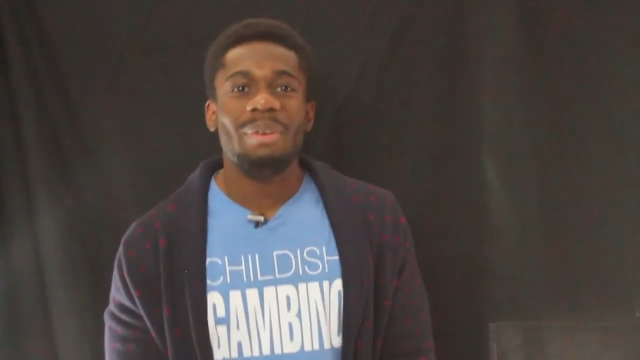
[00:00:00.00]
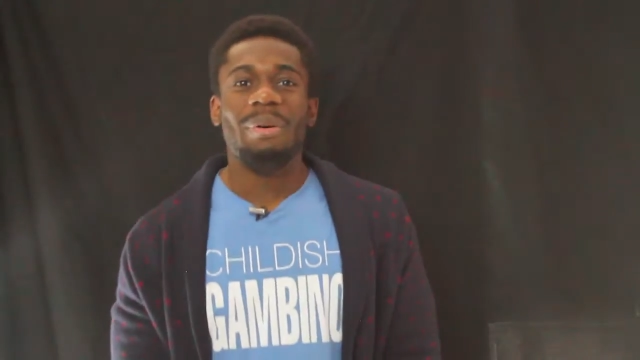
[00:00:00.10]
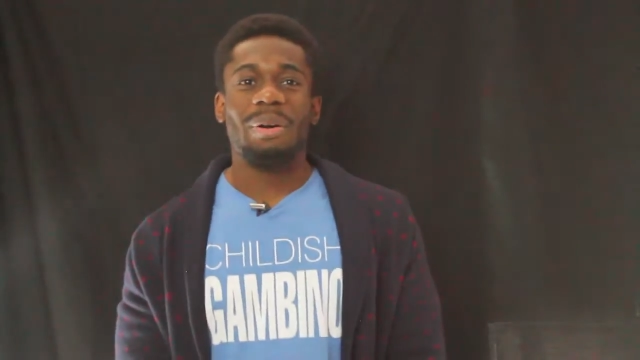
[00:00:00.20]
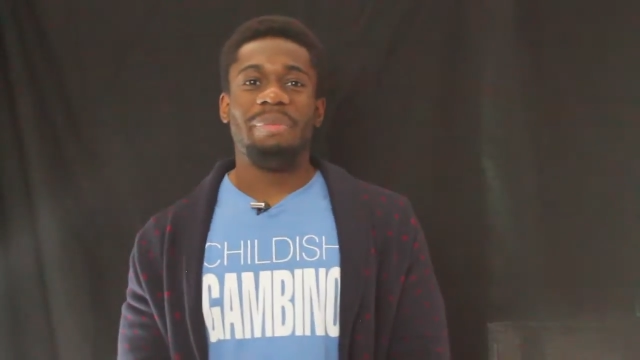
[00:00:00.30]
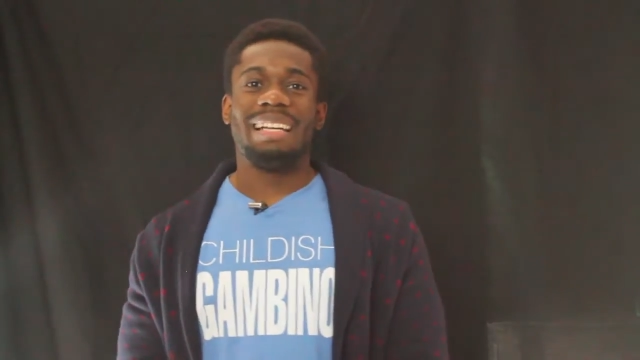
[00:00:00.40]

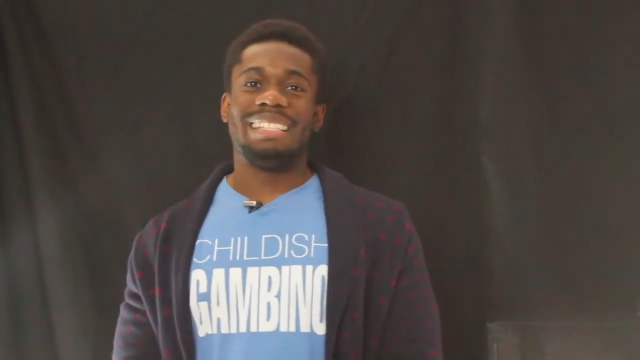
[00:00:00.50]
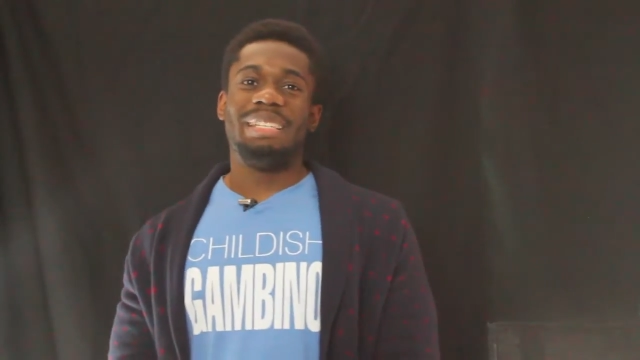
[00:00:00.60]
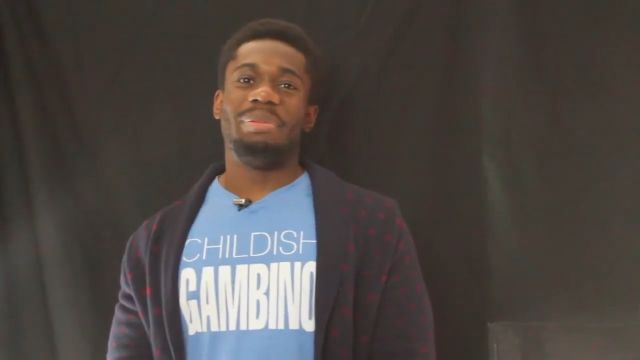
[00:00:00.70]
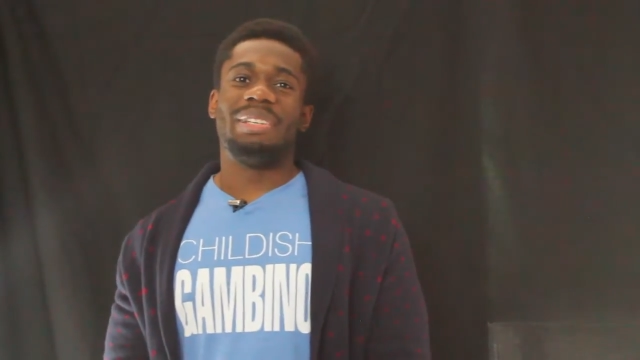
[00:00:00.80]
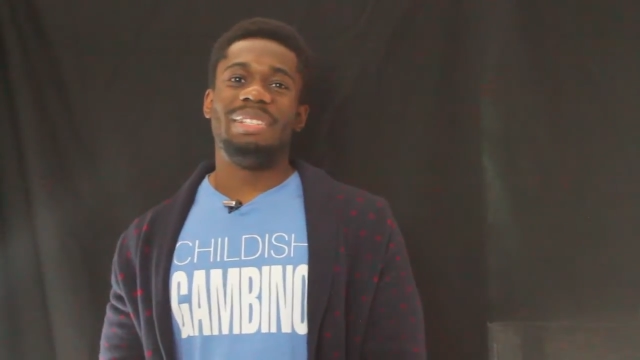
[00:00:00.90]
Welcome back to
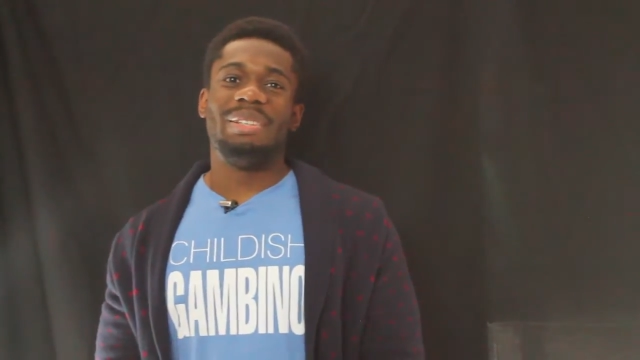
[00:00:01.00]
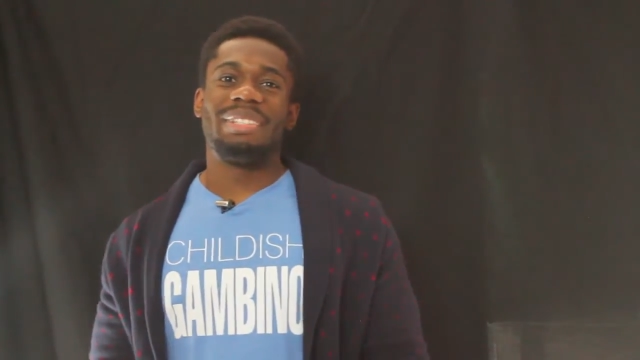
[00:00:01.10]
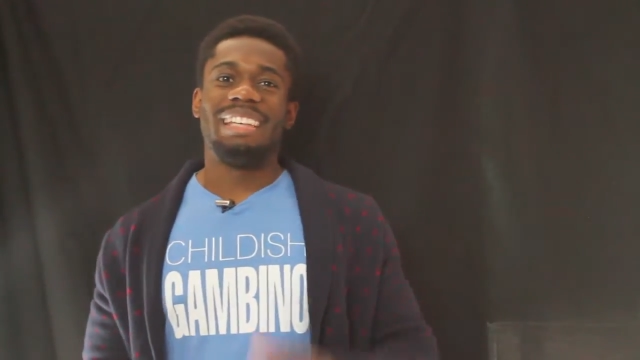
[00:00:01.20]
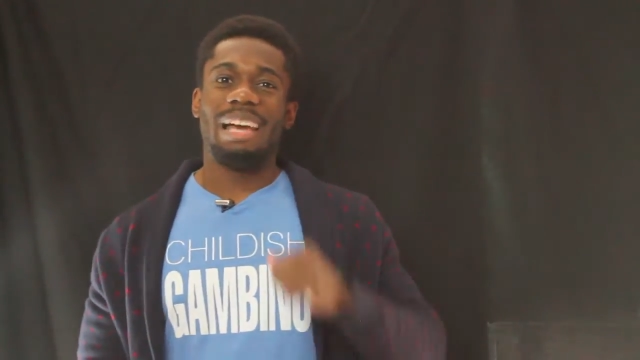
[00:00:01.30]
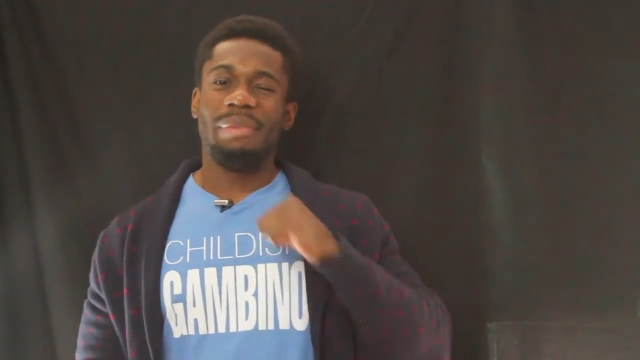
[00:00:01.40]
C Plus
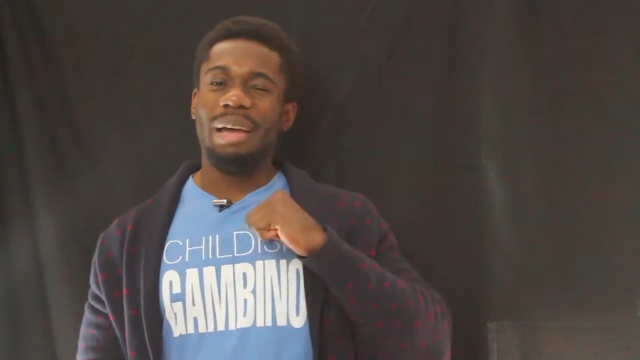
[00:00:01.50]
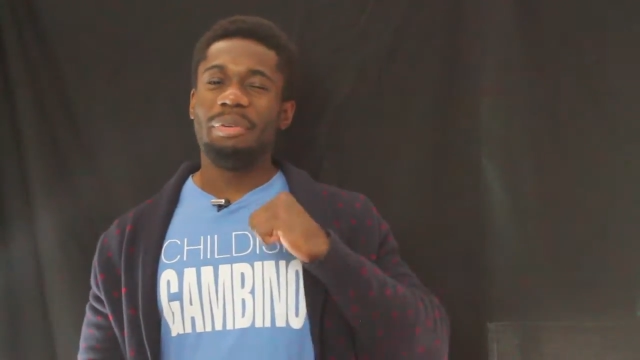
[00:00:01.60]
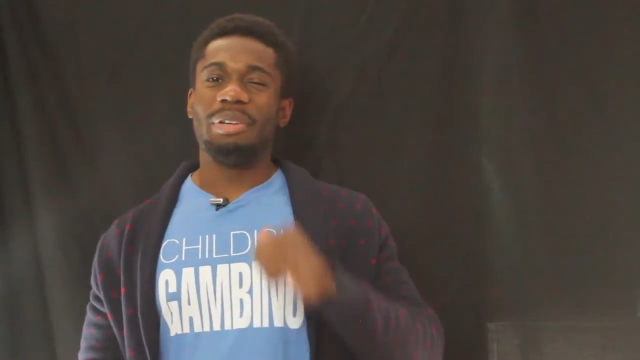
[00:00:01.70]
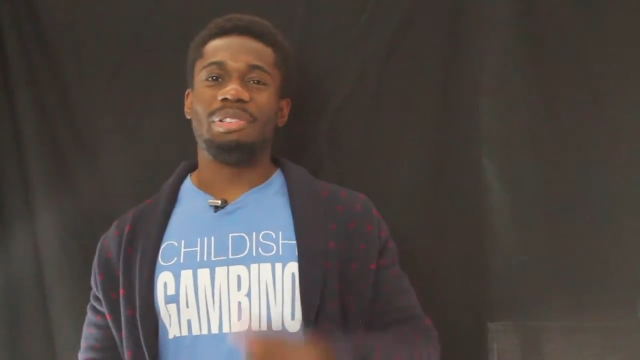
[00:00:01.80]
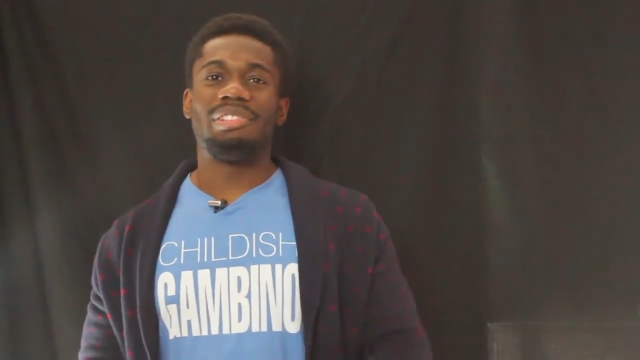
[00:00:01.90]
News Time.
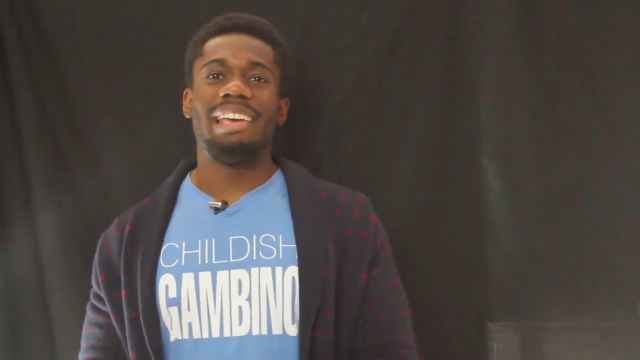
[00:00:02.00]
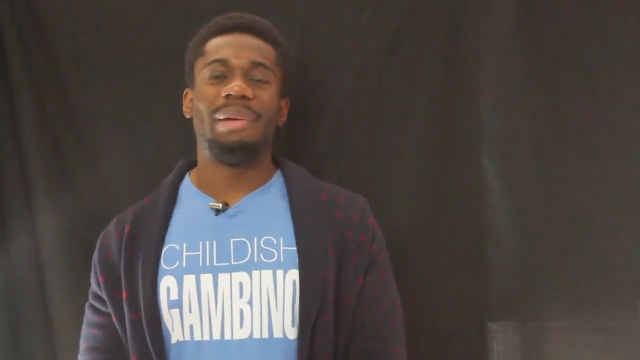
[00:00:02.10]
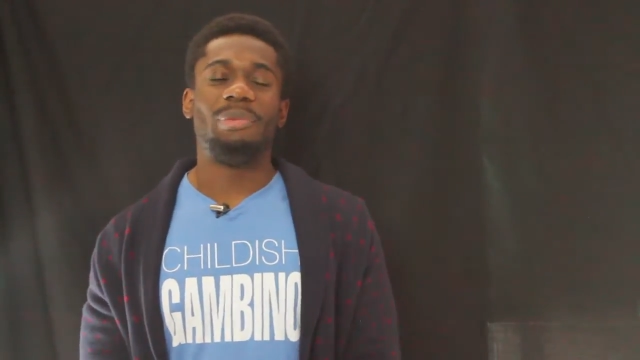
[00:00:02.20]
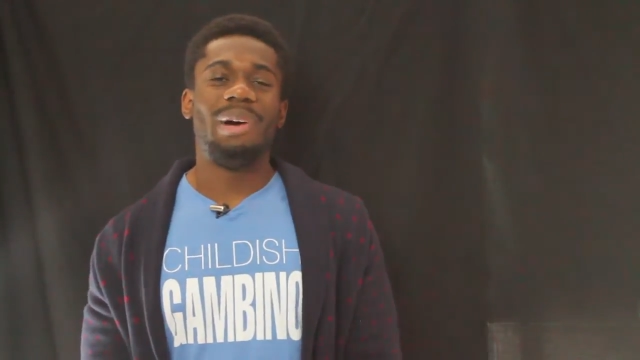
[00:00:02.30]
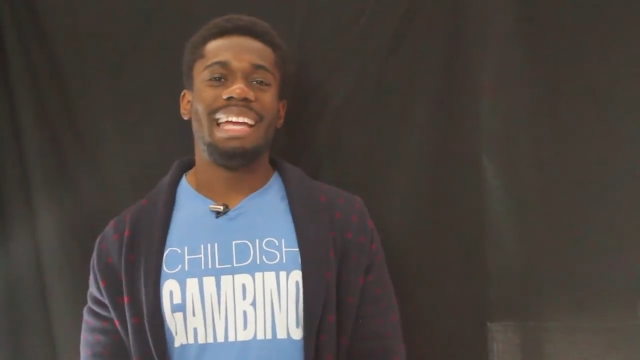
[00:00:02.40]
I'm your host,
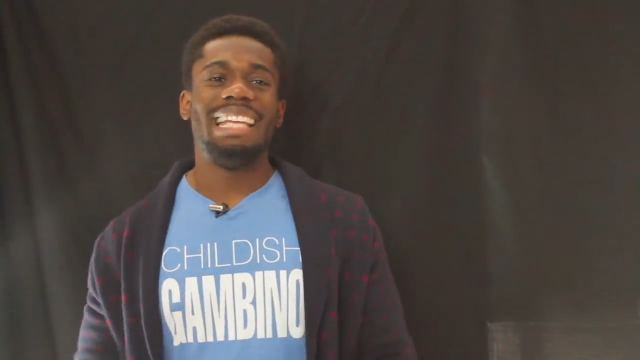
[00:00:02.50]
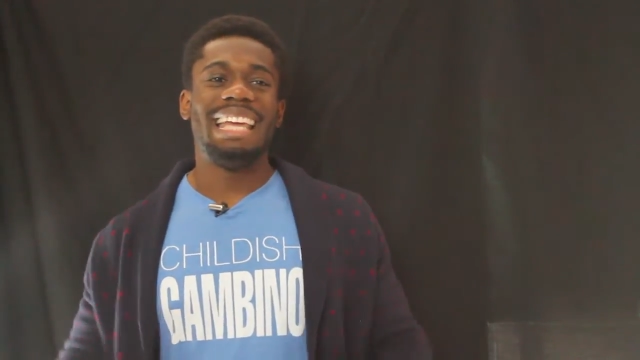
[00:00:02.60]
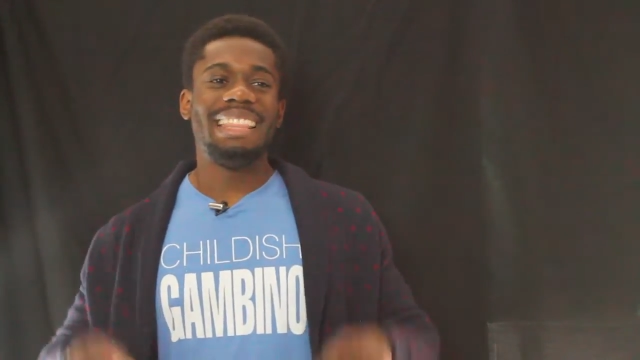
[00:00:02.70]
Chad White,